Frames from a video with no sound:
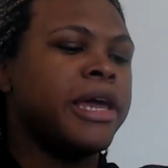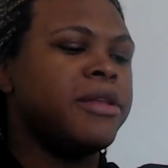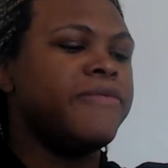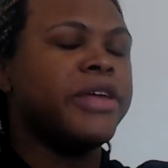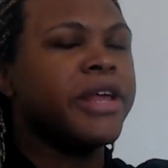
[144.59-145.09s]

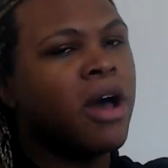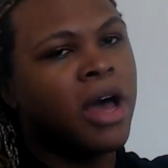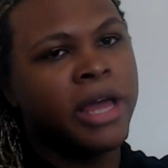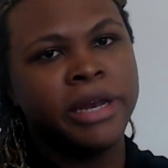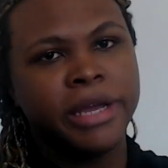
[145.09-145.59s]
And
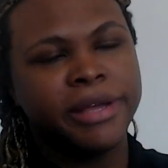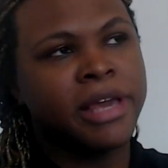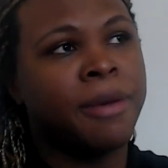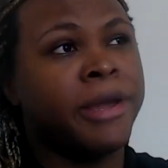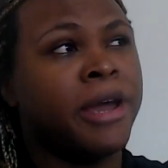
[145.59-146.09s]
VidCon
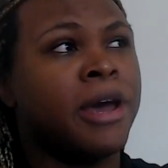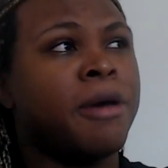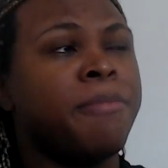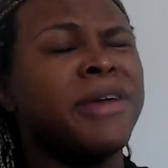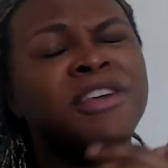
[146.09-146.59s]
is coming
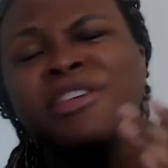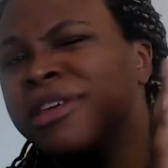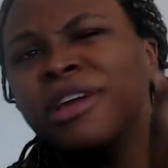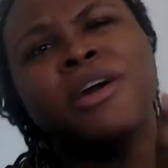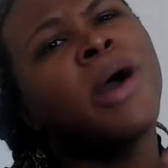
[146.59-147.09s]
up, and I need to